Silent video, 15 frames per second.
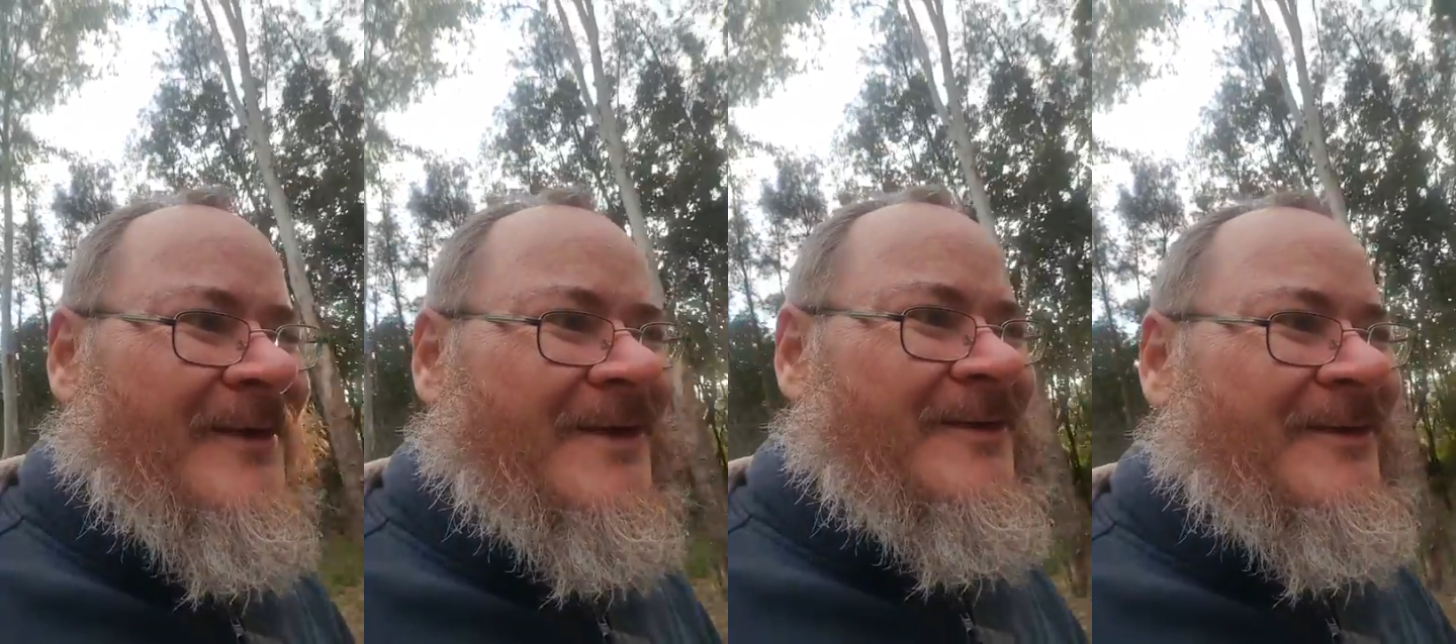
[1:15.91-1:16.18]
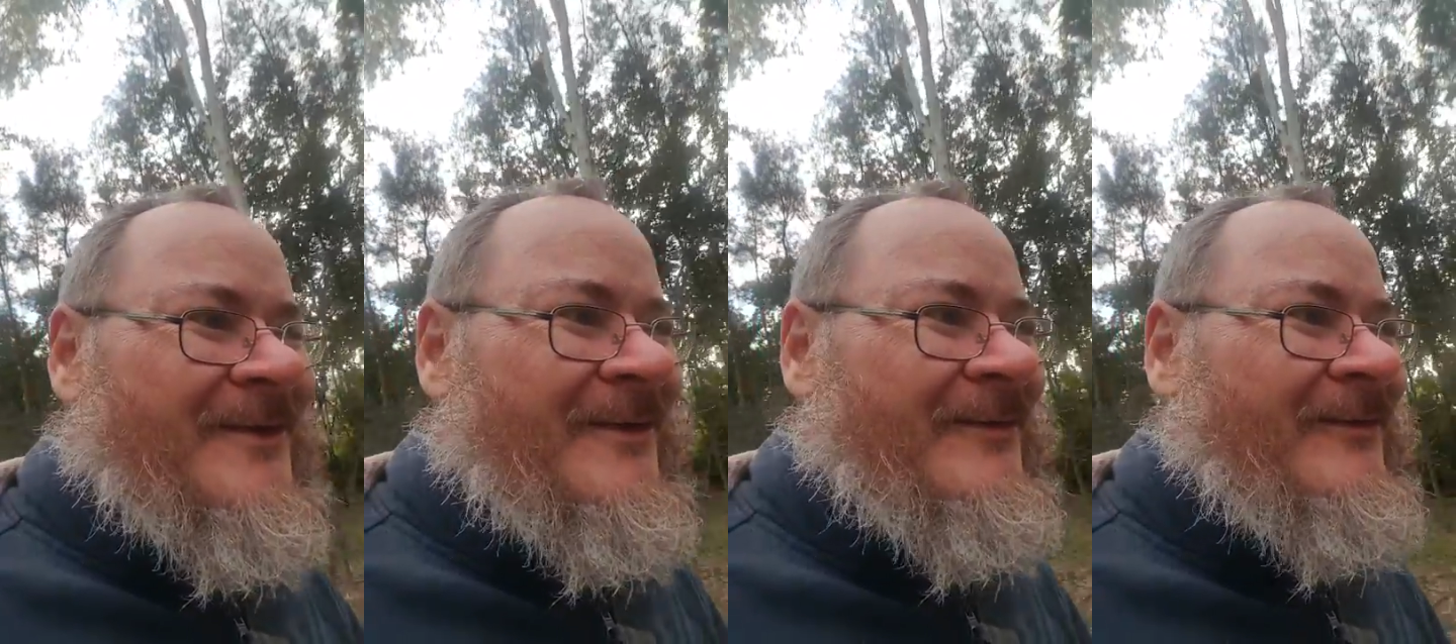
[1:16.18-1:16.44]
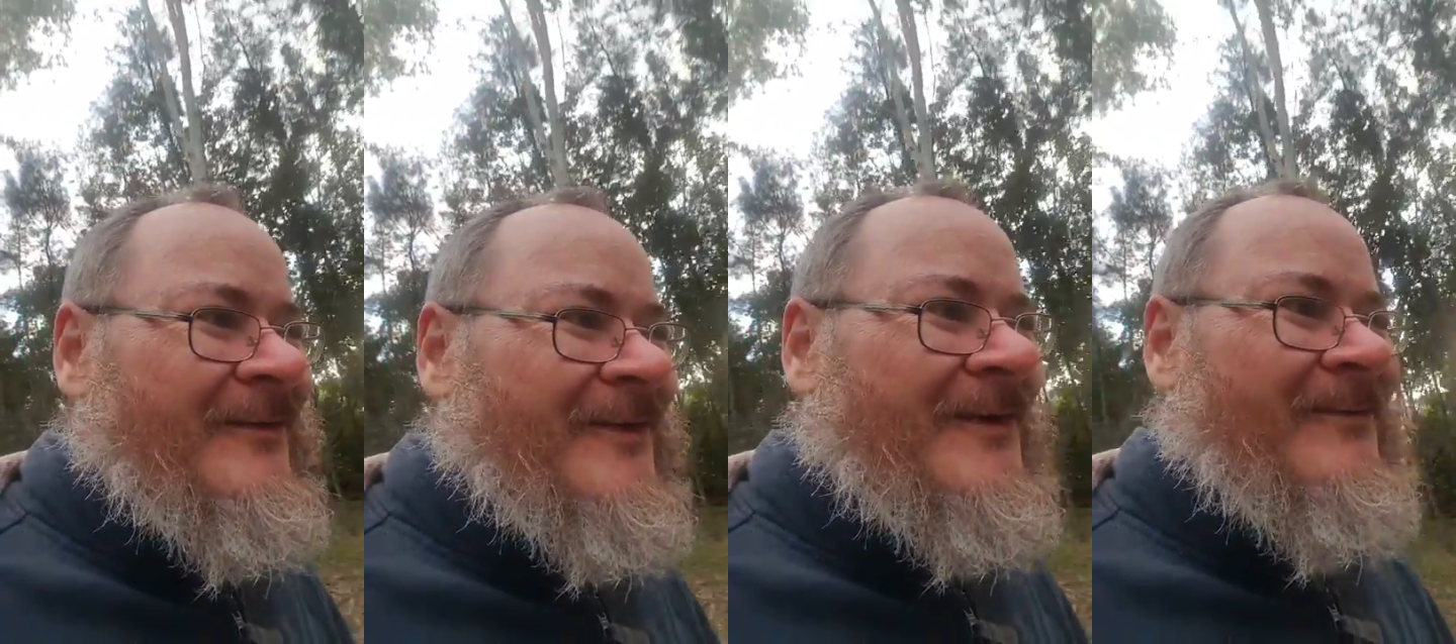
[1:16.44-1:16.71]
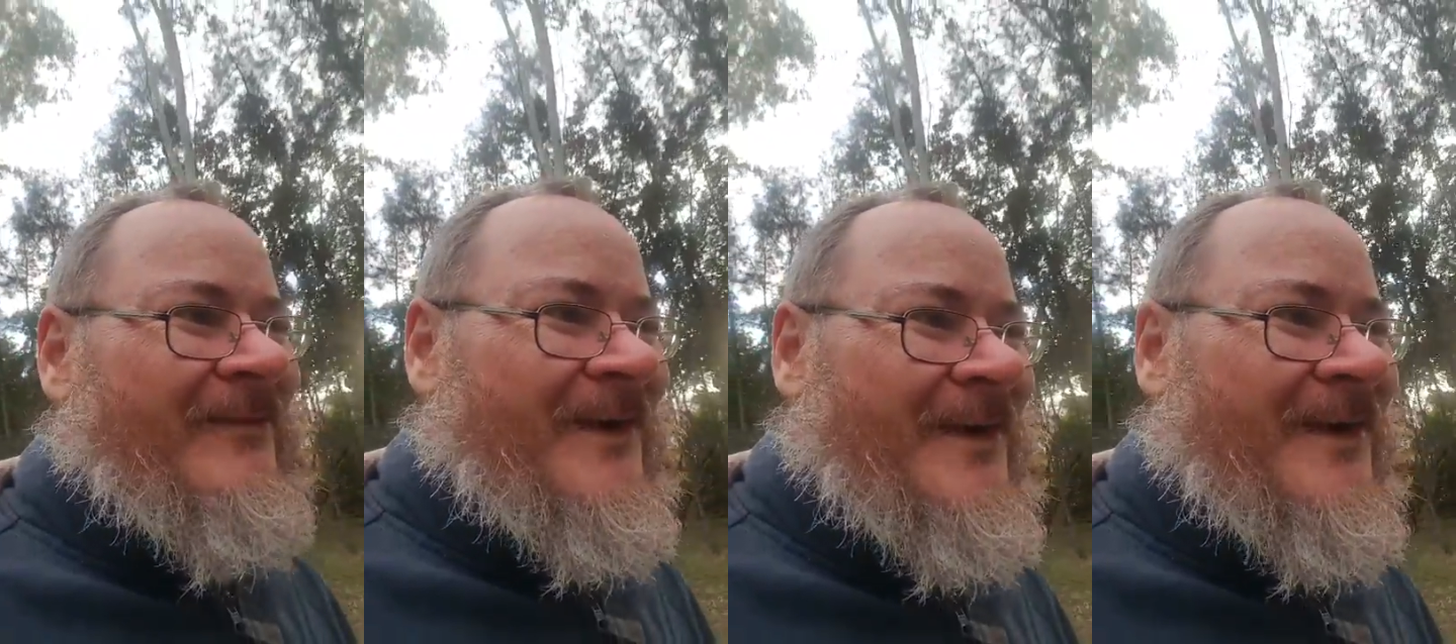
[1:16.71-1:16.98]
I do the high
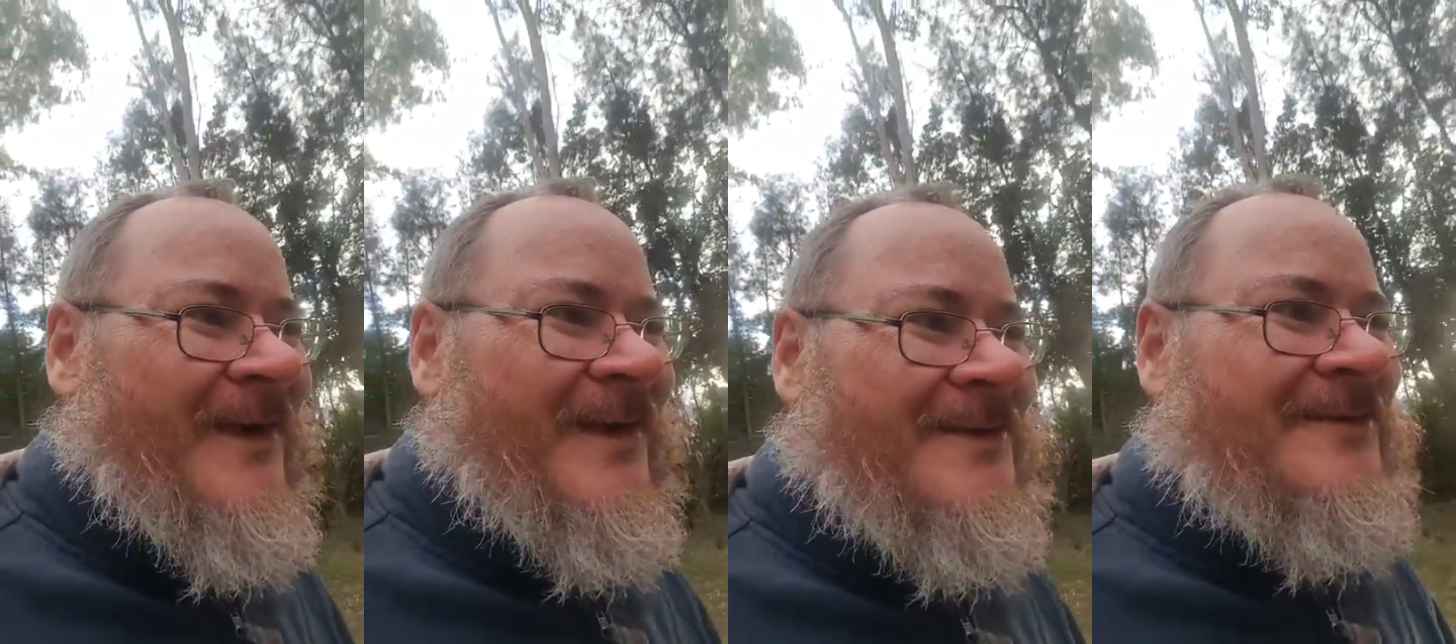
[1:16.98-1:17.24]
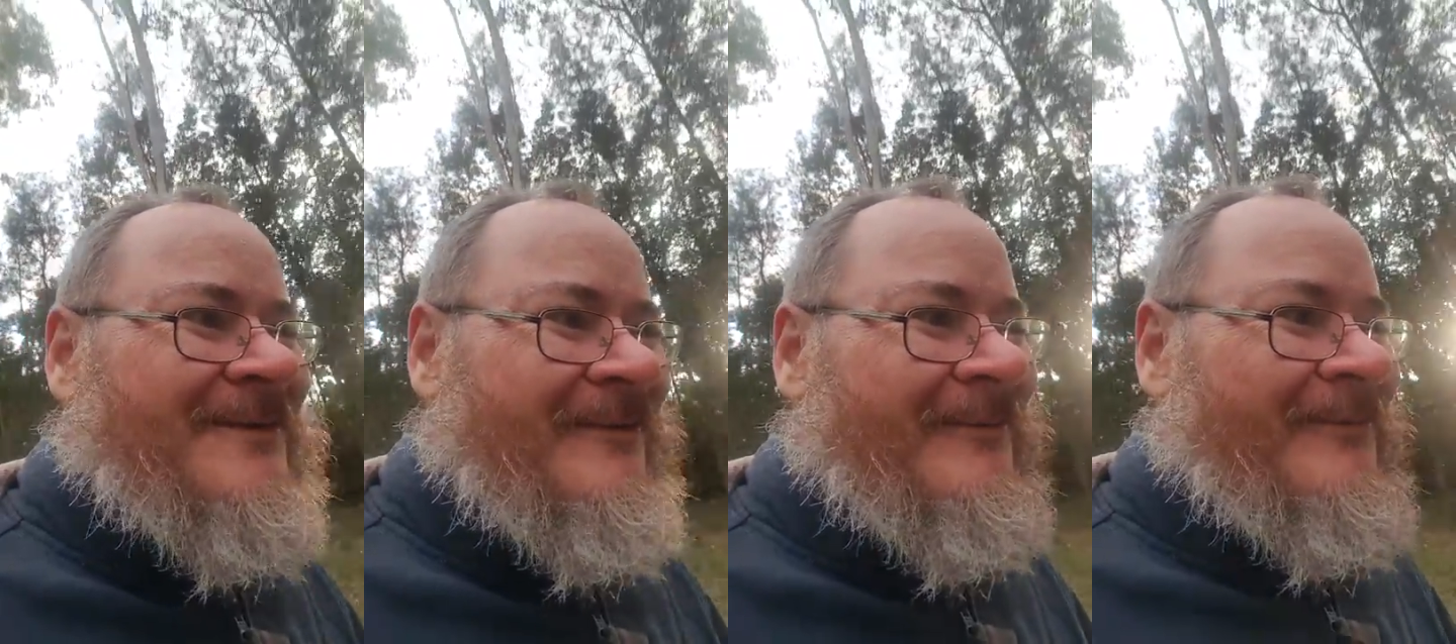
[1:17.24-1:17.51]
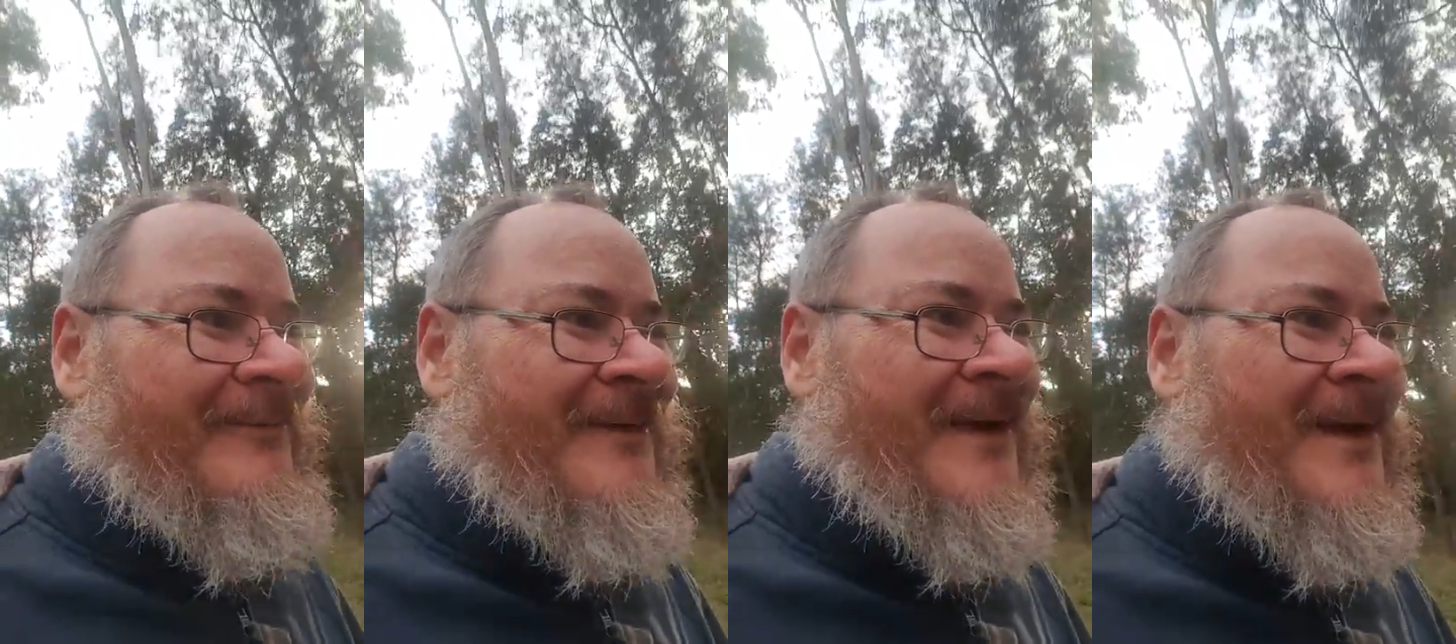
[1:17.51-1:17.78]
one? That's all.